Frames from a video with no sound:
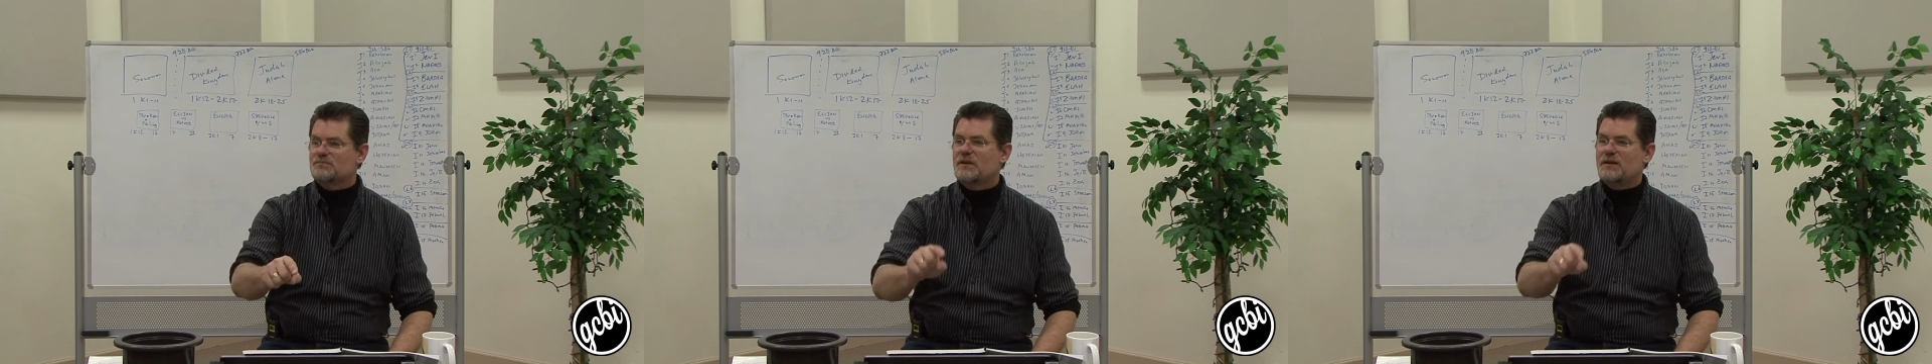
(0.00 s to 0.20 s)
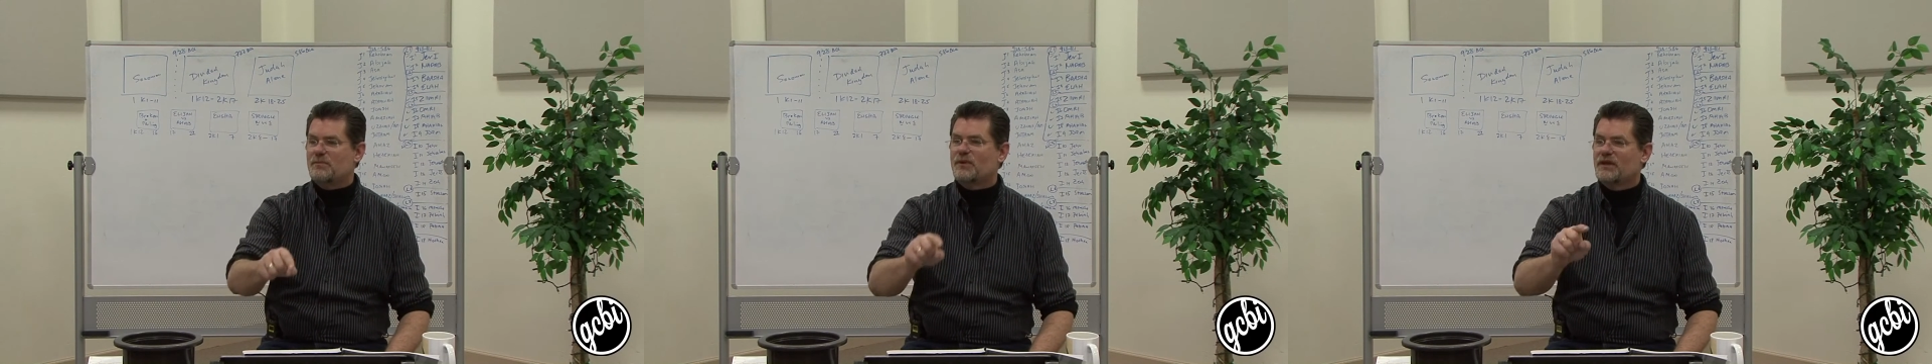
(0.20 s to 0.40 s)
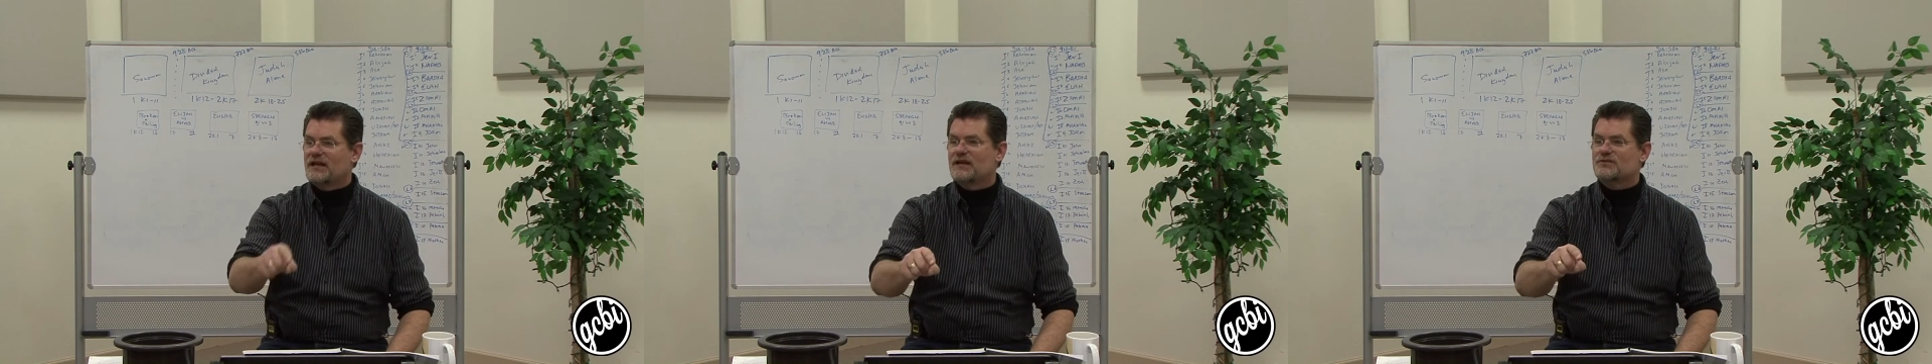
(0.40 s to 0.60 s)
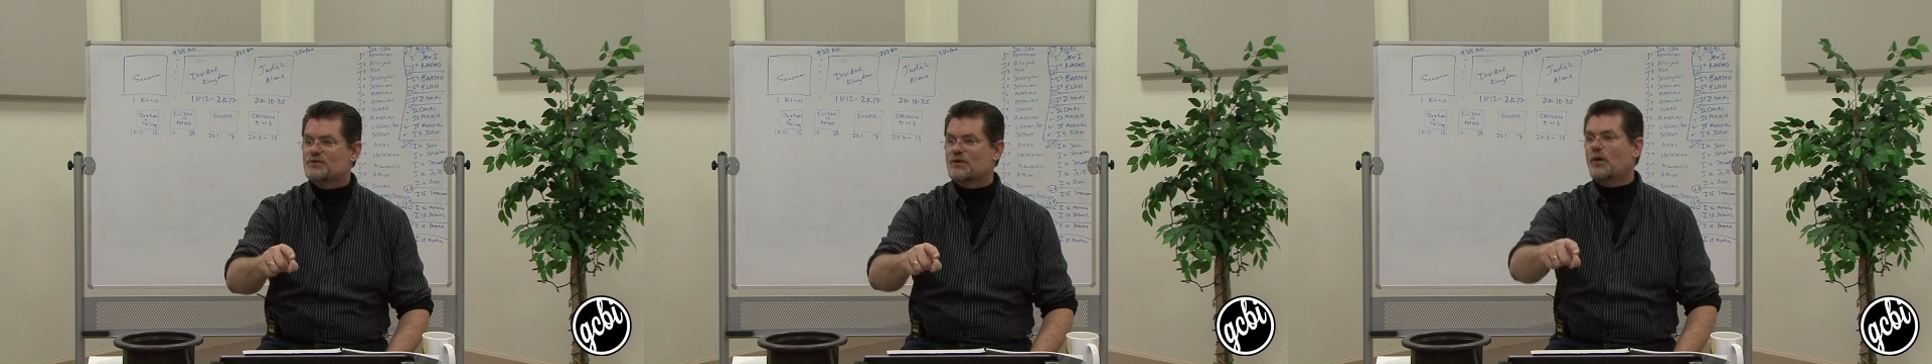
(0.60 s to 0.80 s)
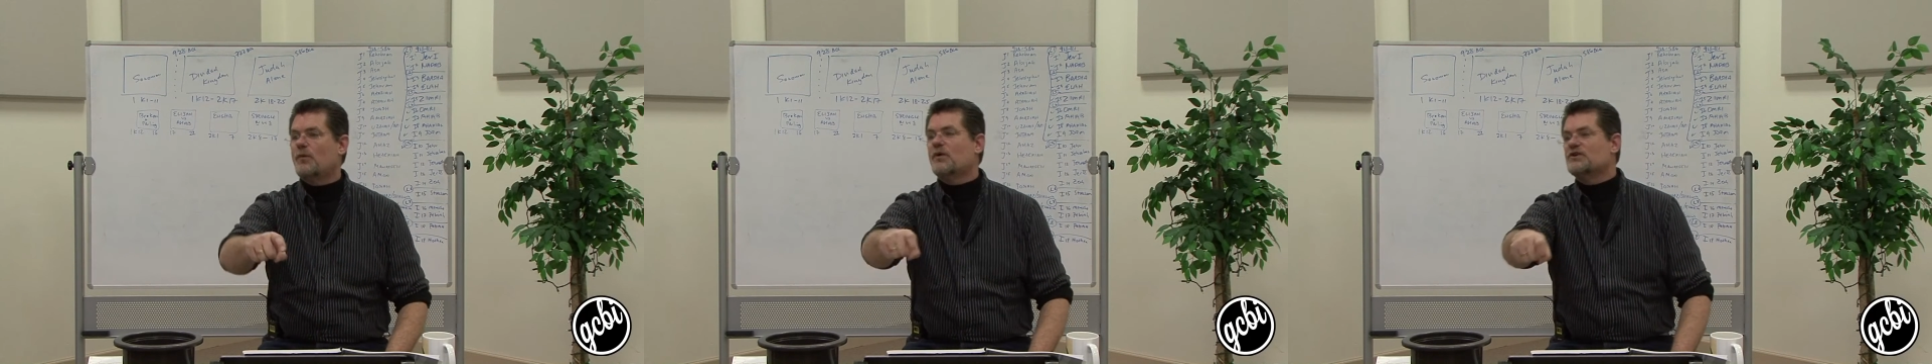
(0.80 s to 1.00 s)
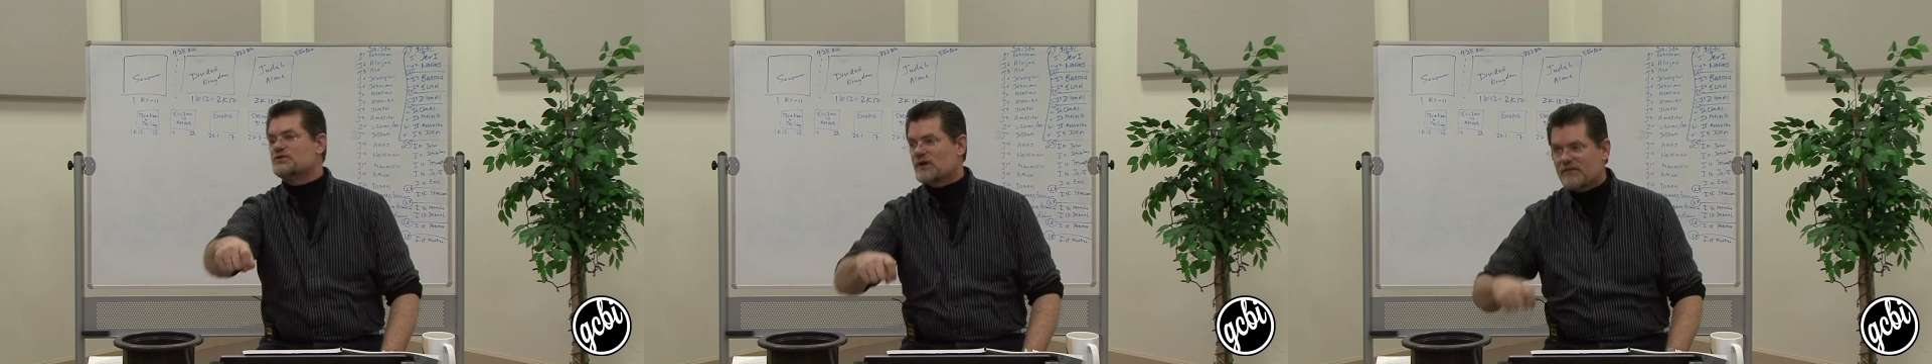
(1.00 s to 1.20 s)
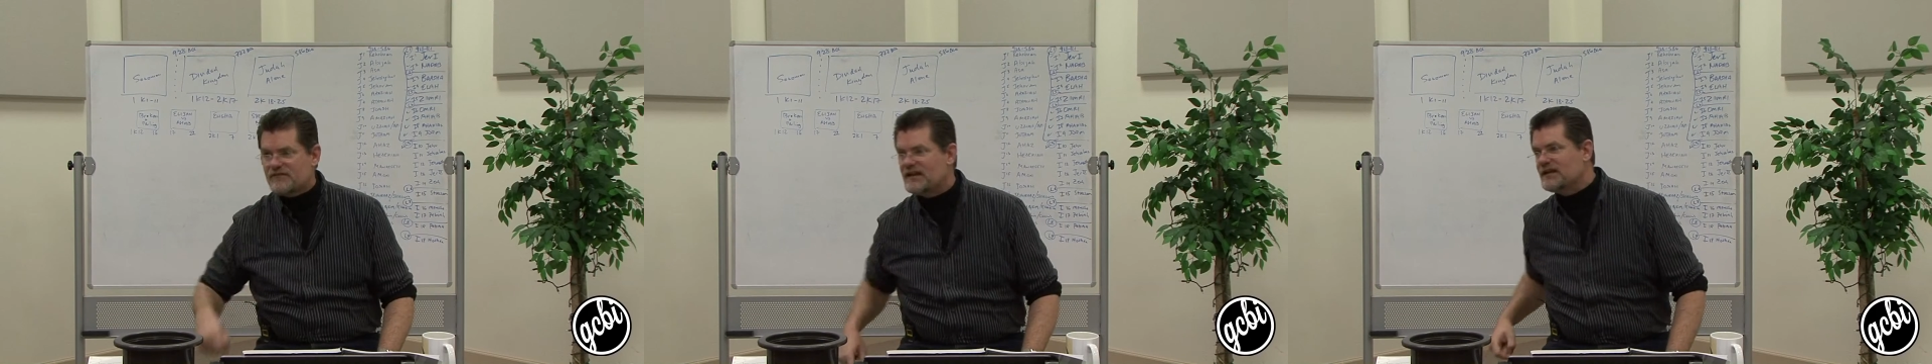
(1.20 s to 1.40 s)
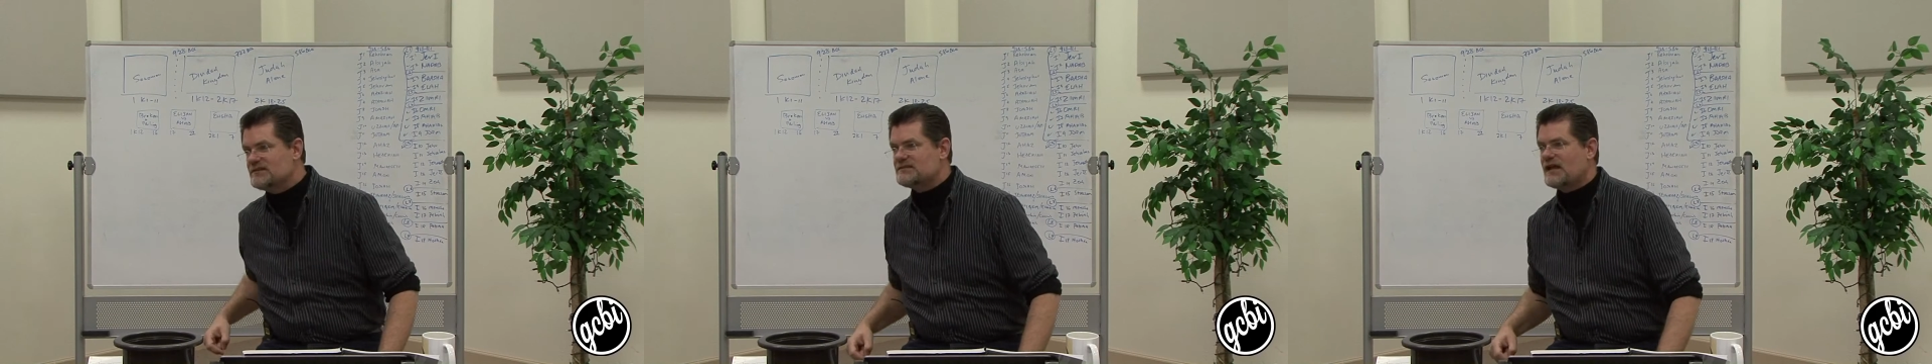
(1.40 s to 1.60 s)
people in Israel were
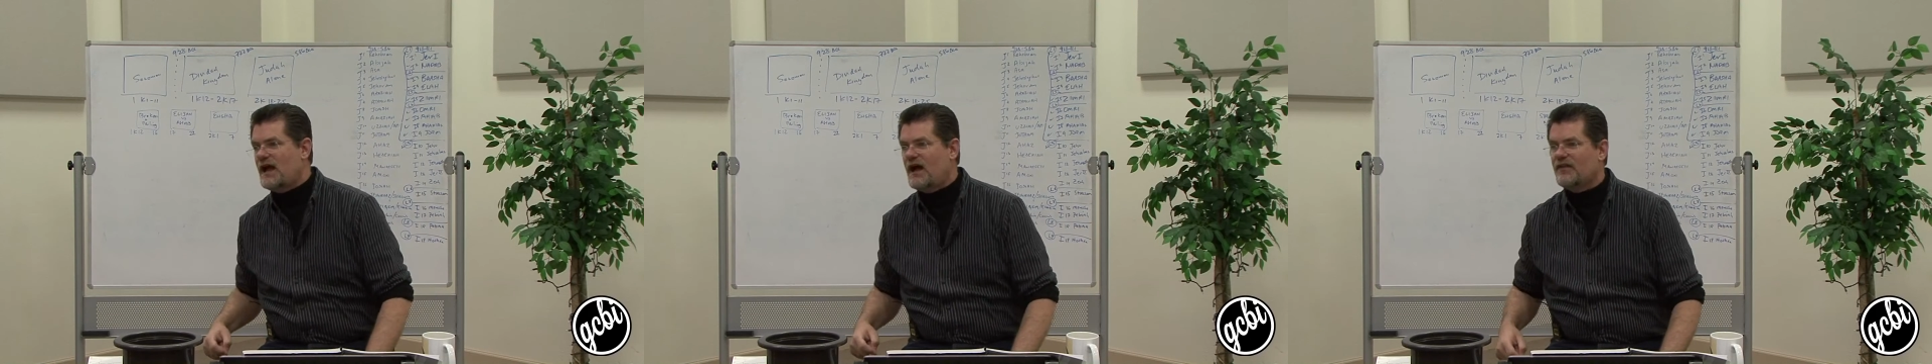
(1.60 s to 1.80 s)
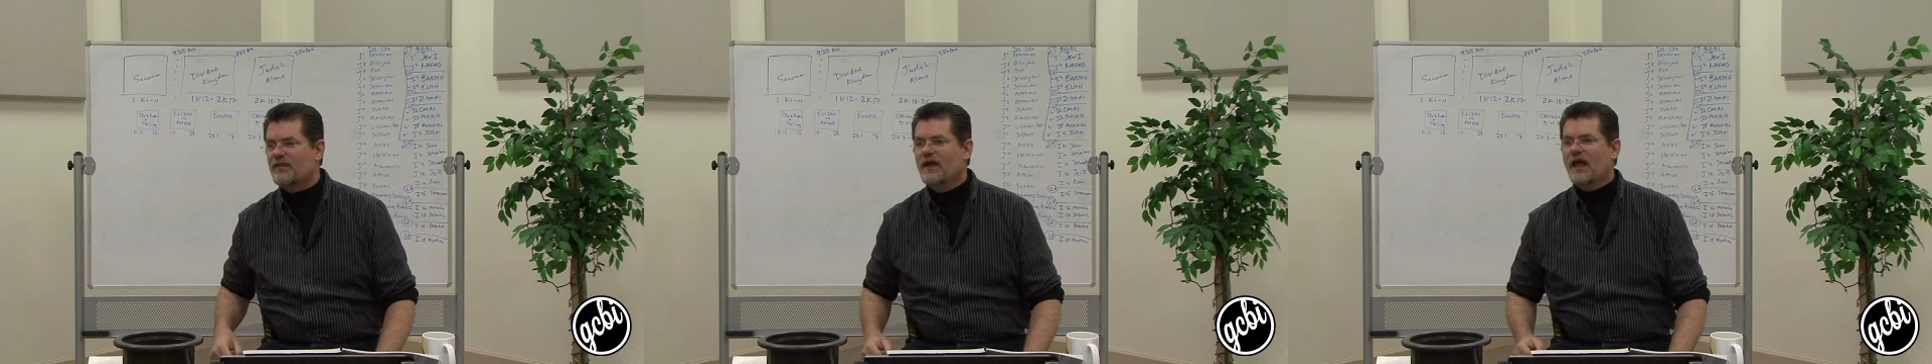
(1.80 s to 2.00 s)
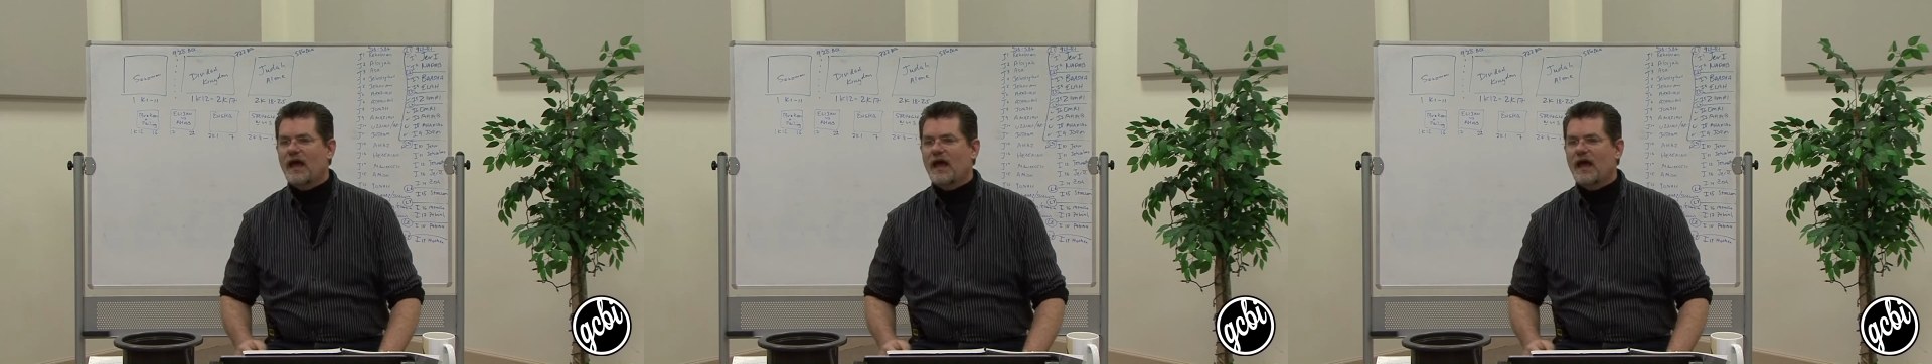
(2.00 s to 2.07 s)
drifting south,